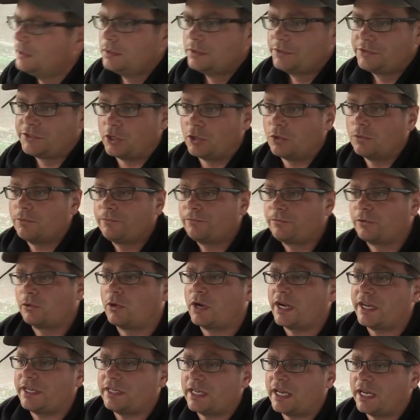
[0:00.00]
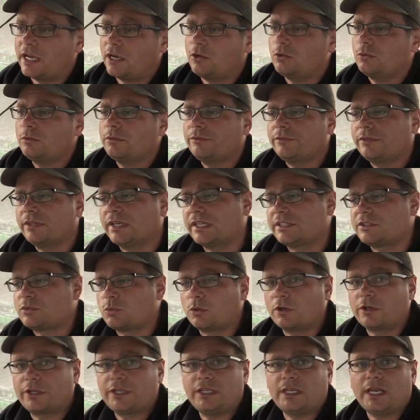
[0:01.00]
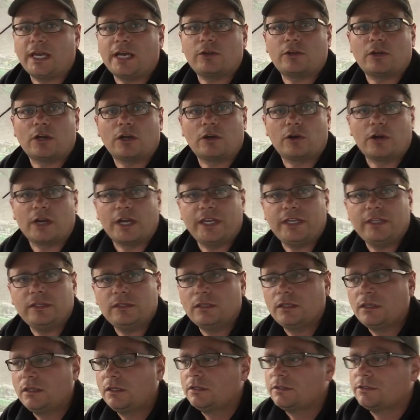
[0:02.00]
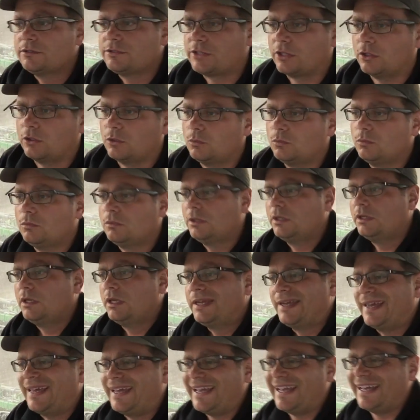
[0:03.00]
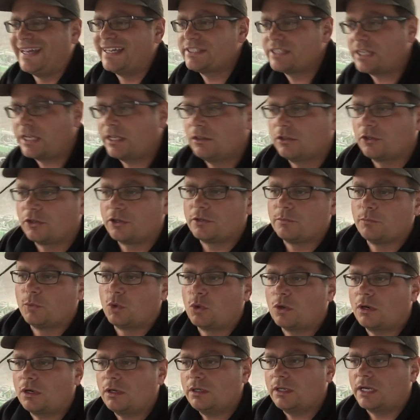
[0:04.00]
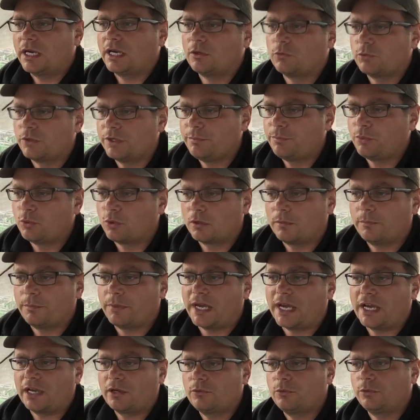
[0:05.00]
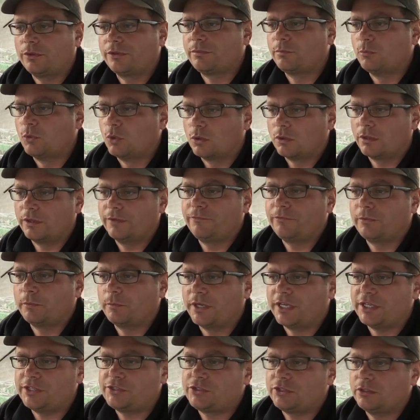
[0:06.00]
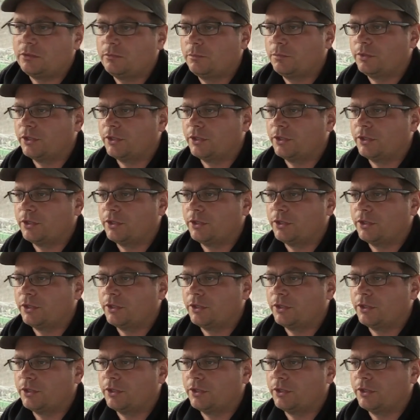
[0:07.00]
So for right now, that's working out all right. So as I learn more, I'll report back with more information,